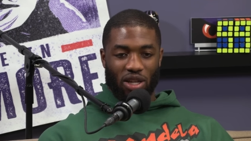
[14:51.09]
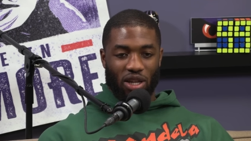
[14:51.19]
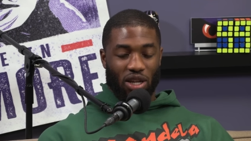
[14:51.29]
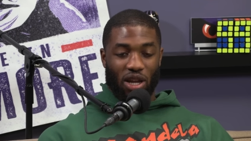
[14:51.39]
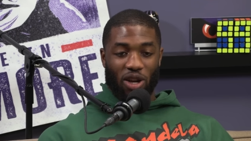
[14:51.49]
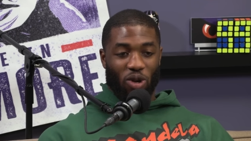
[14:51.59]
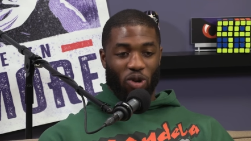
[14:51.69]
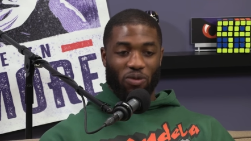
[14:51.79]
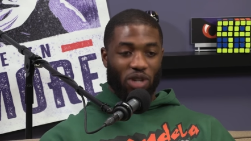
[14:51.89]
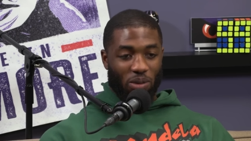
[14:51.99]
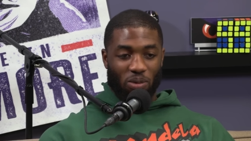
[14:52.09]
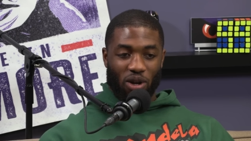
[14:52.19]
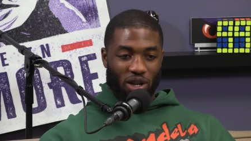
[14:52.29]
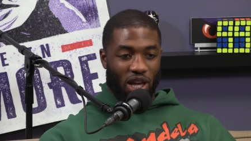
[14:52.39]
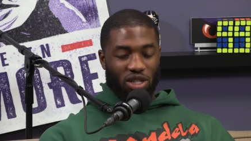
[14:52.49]
Mm. Not knowing if you keep
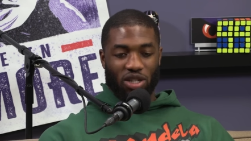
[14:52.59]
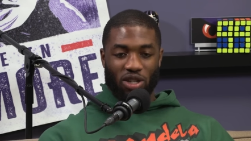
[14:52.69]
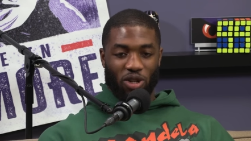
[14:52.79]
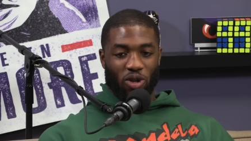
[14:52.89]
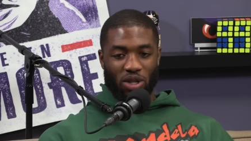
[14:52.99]
on etching, you know,